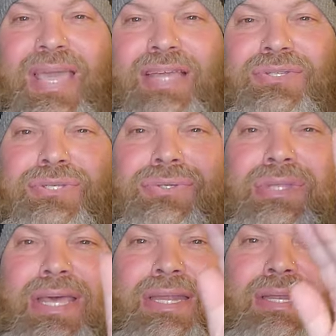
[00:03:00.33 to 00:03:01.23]
and
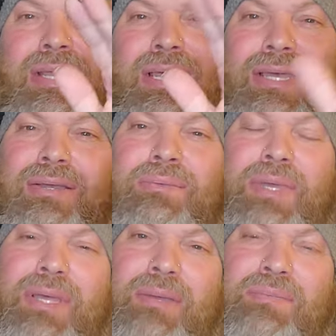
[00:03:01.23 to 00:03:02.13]
to then
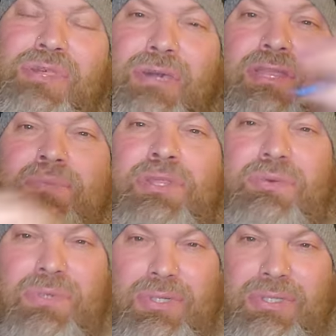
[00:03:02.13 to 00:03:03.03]
uh, um, share them with
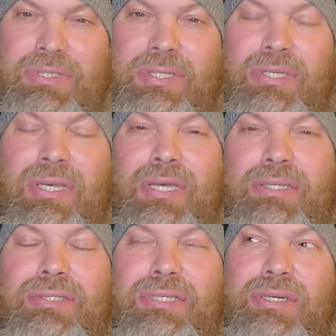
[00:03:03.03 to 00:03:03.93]
the world.
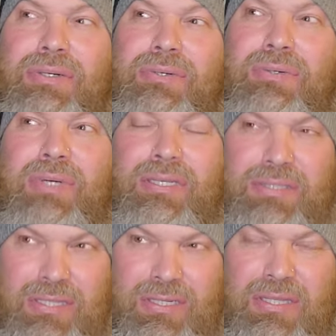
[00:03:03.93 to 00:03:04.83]
So I'll
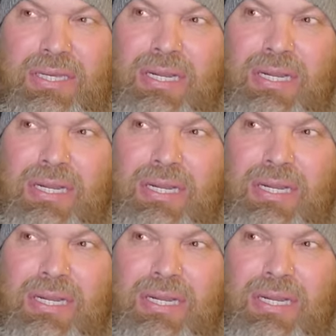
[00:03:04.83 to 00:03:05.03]
start